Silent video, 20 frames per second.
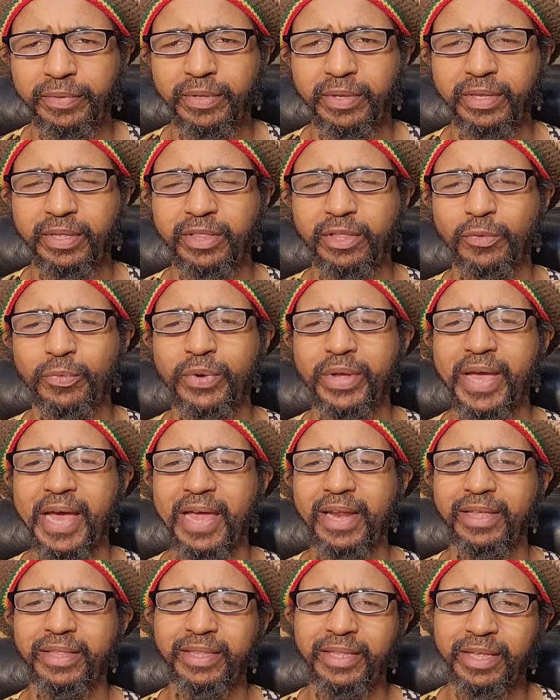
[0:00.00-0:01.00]
It's a
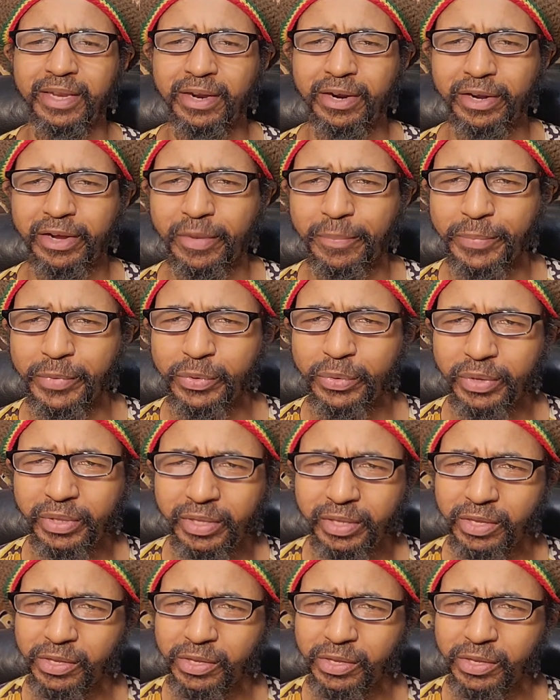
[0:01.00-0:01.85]
reality in our community.